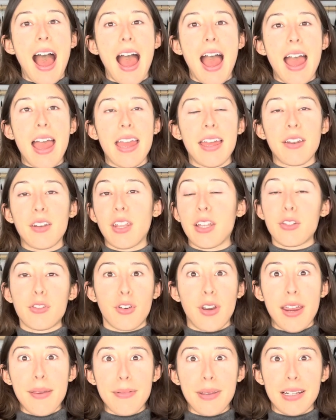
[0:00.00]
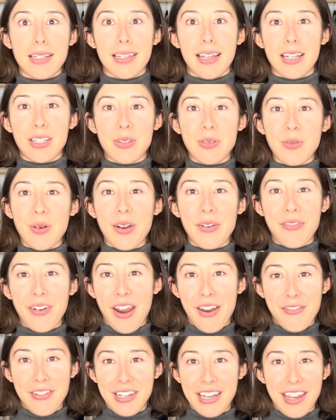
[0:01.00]
and that's great because that's 1 for
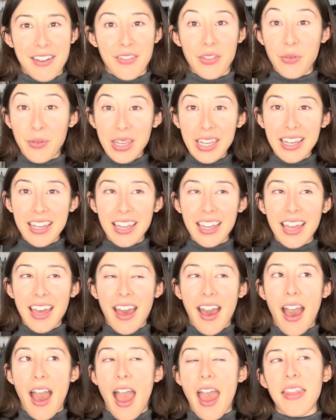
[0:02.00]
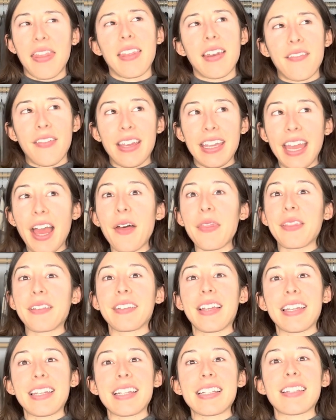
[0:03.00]
every day of the week. And then if I count the
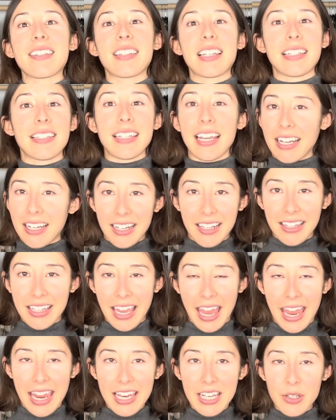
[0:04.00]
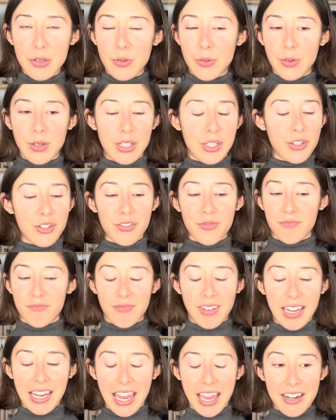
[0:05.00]
leggings, that's technically 8, which
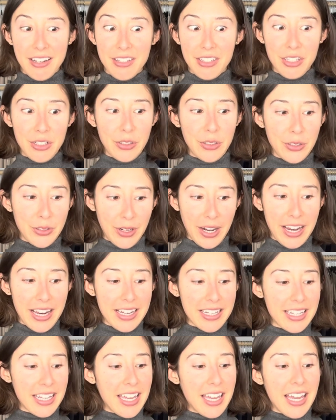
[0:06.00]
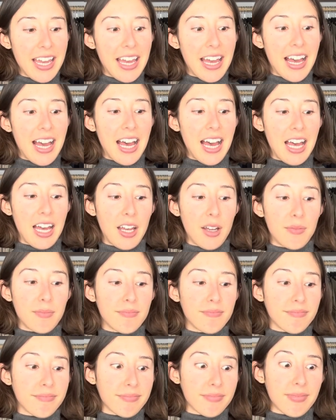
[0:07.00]
again is still great.
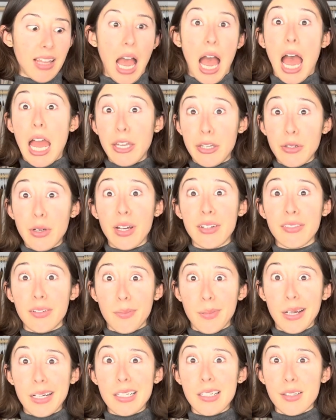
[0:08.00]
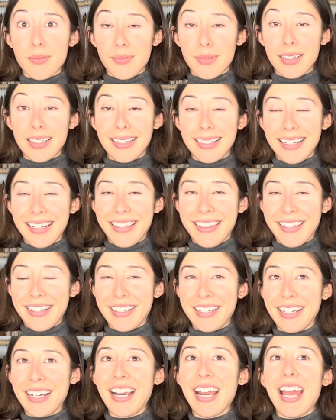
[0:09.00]
I do have a bunch more
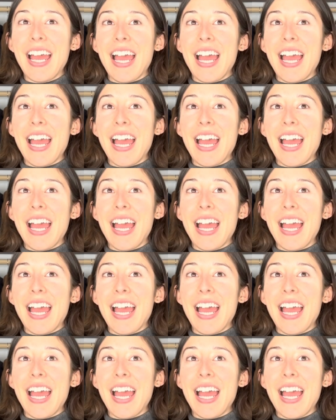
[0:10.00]
other